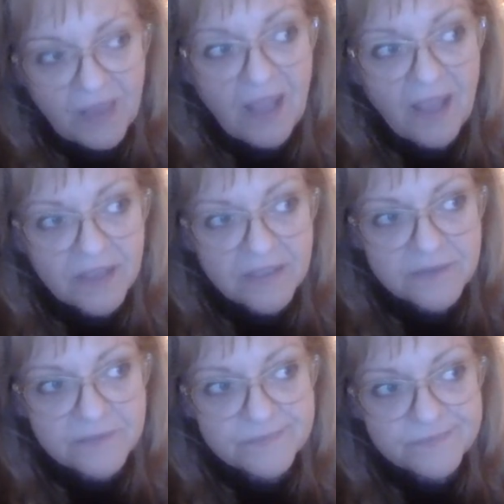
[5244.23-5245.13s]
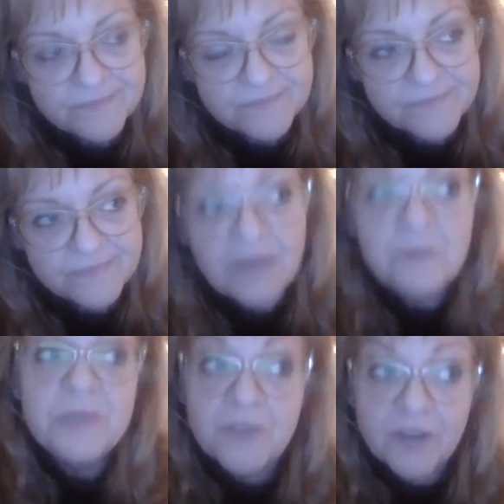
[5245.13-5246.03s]
Yeah,
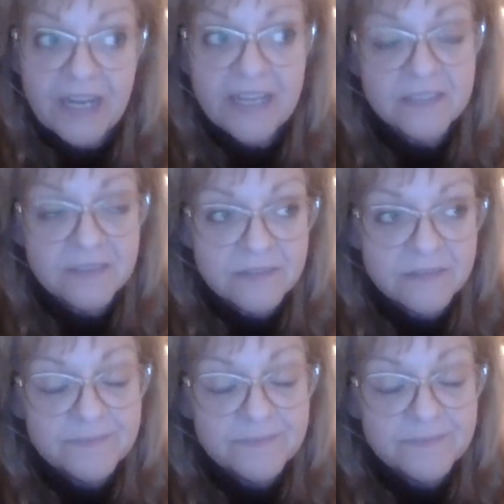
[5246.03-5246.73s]
that would be great.